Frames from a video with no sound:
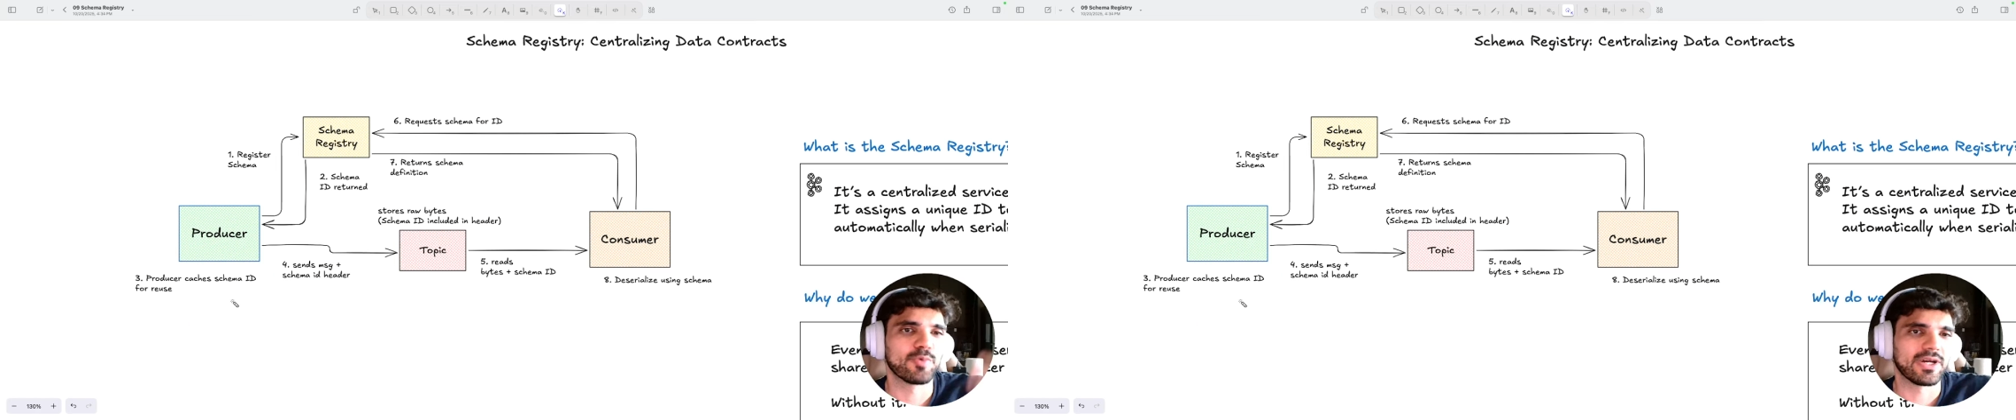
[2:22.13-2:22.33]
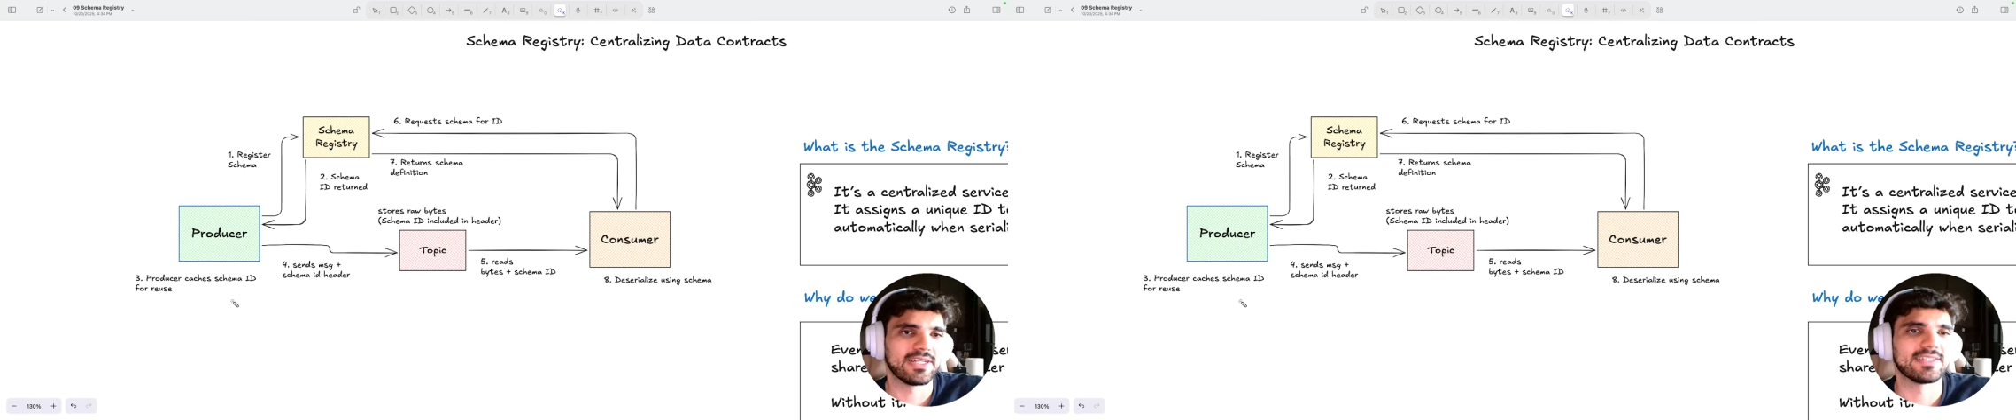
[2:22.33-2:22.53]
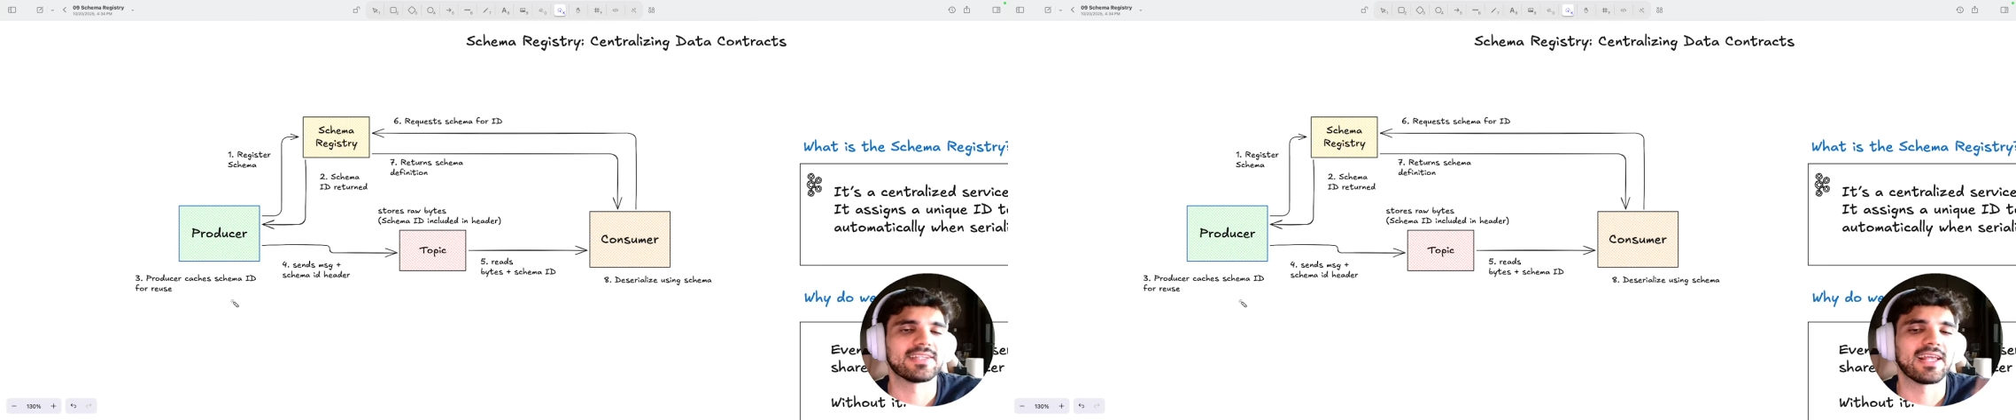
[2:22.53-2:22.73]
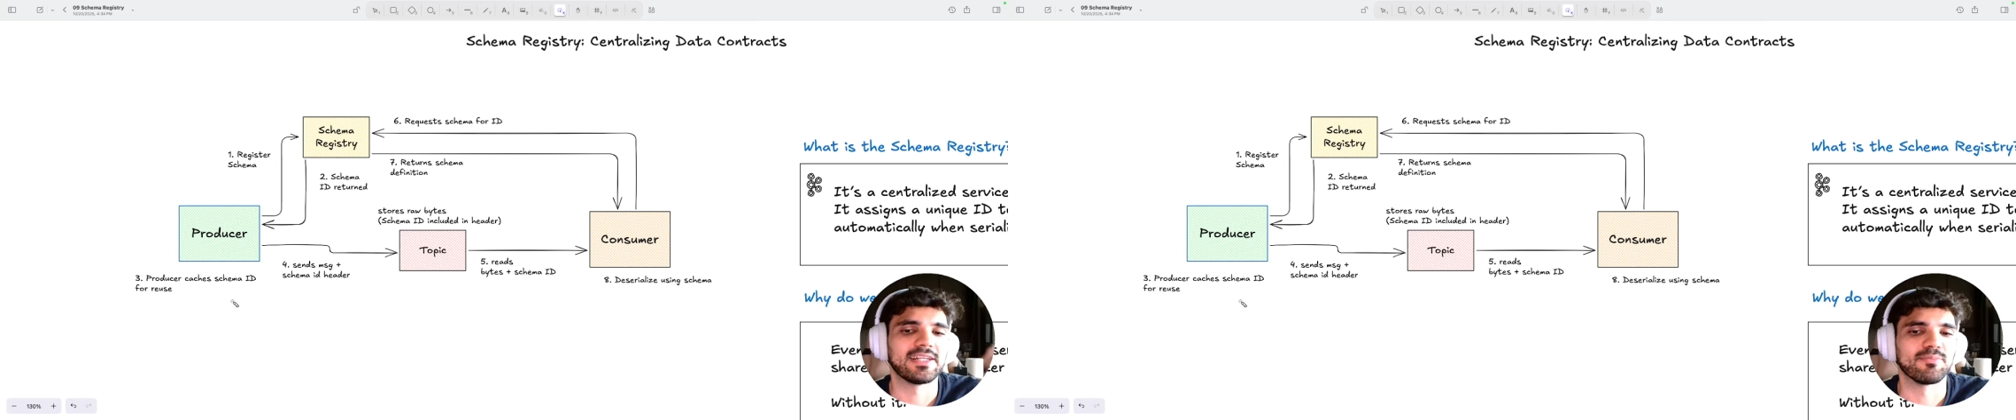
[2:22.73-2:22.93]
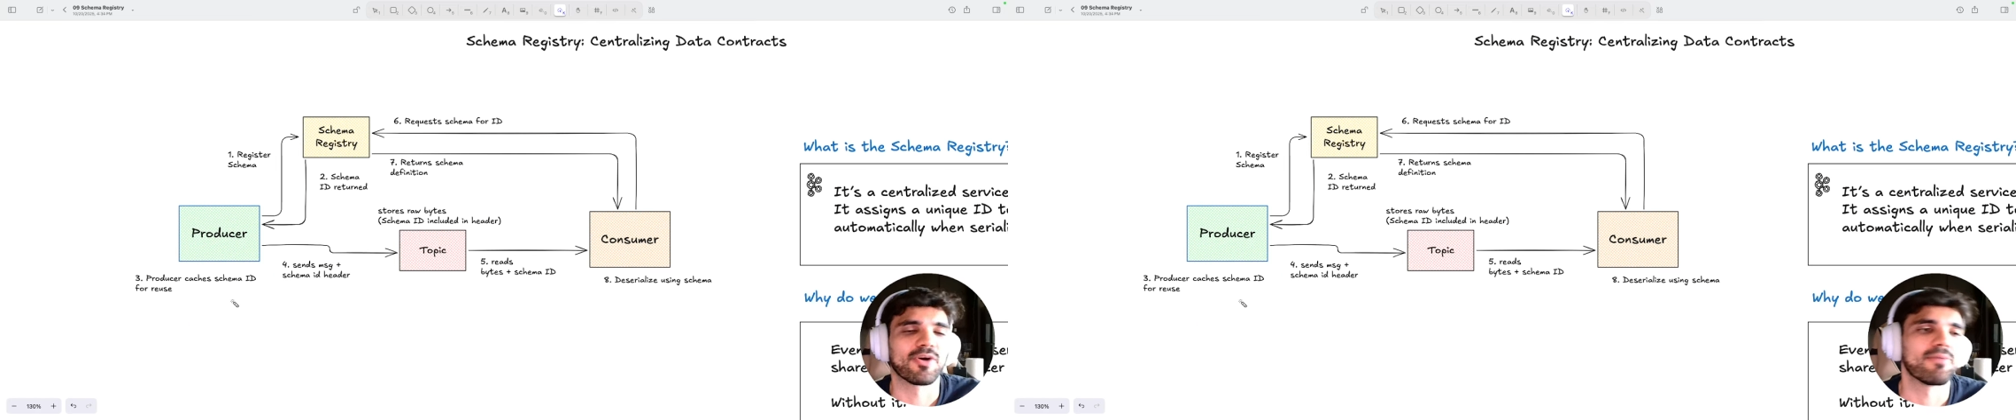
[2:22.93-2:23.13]
when it's
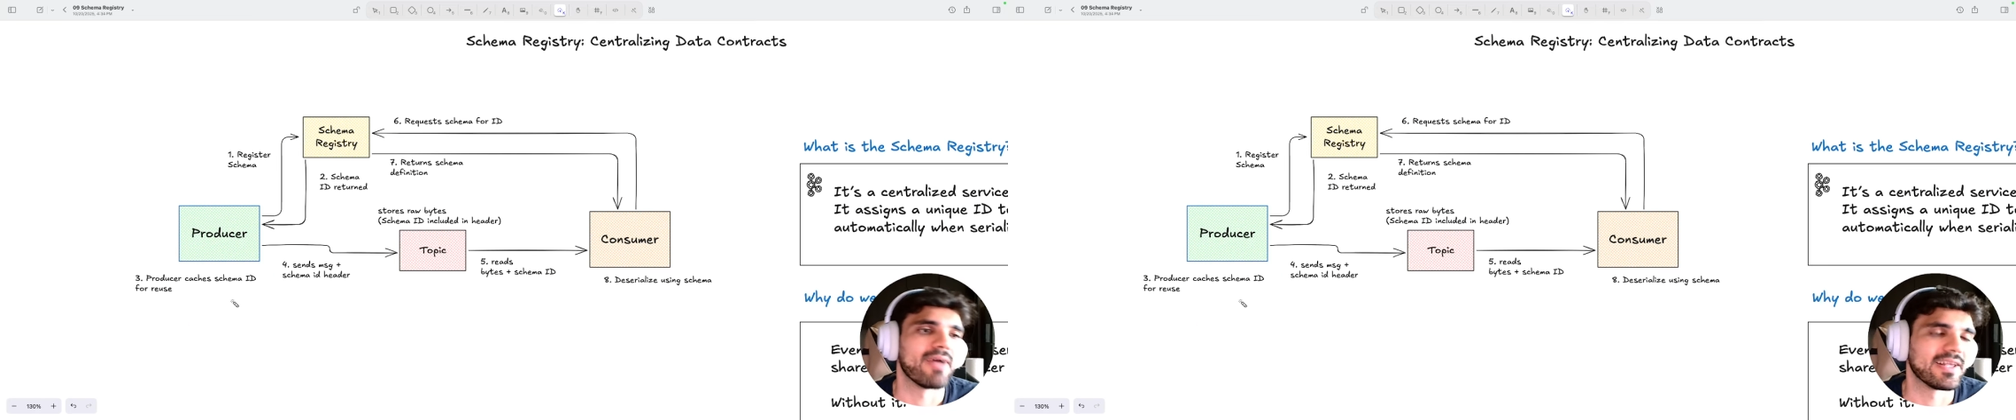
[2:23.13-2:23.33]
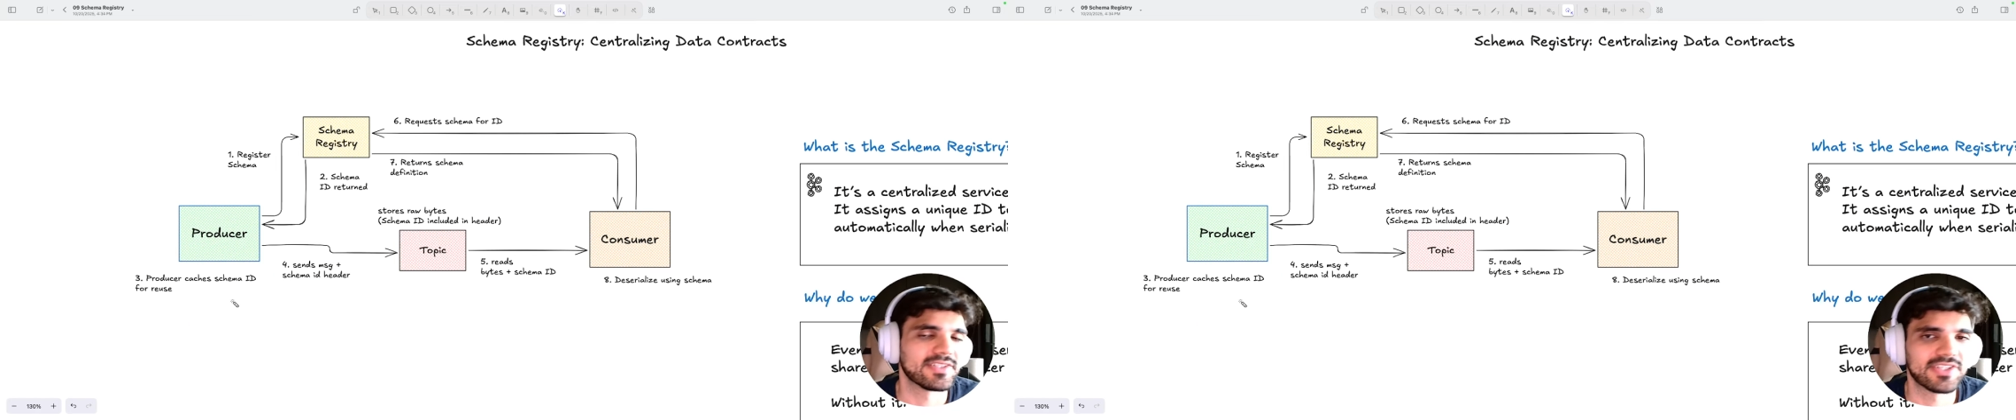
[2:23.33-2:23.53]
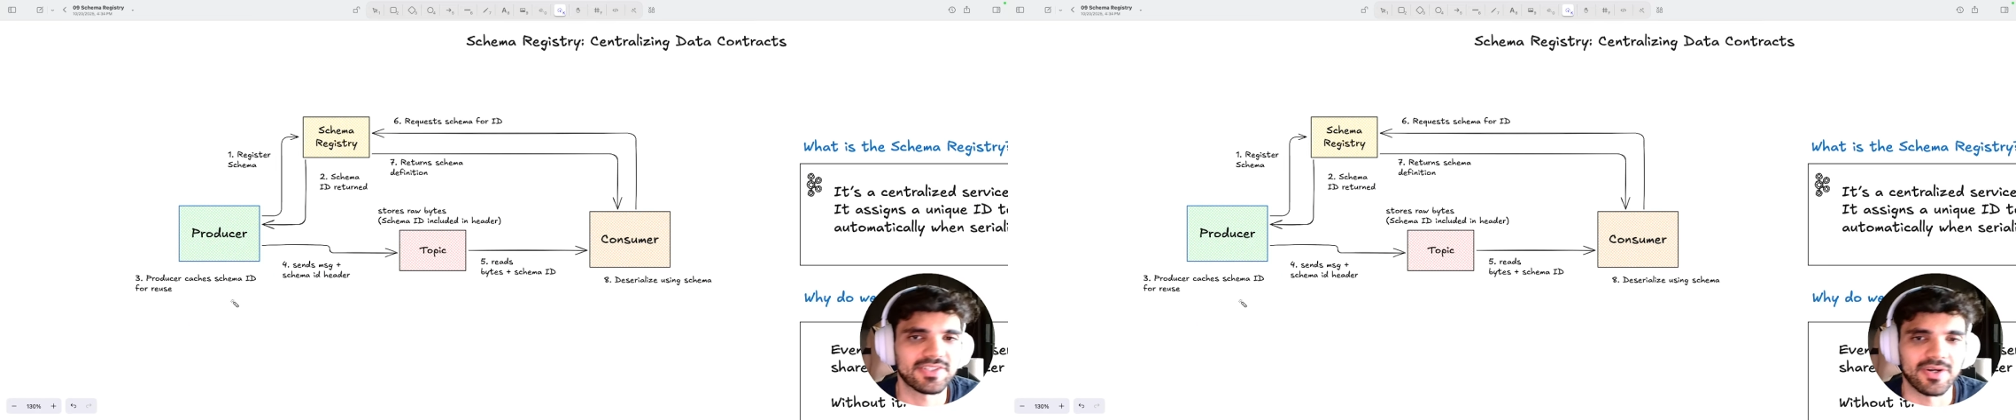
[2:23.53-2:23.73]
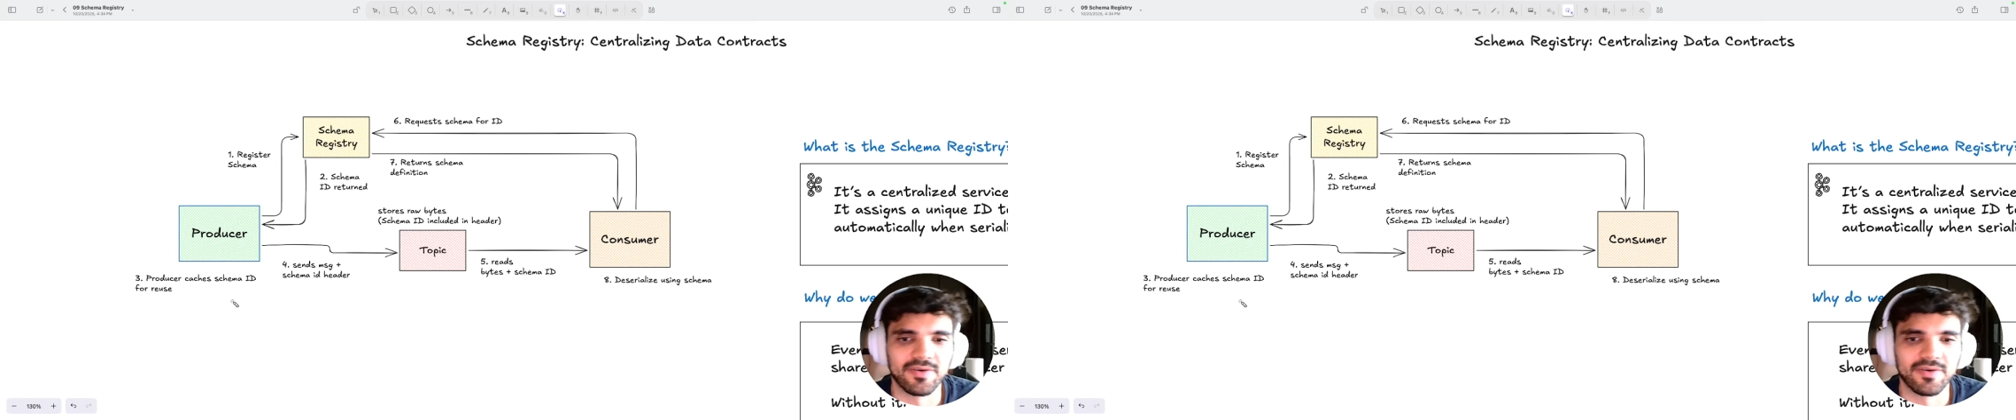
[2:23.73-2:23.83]
sending more messages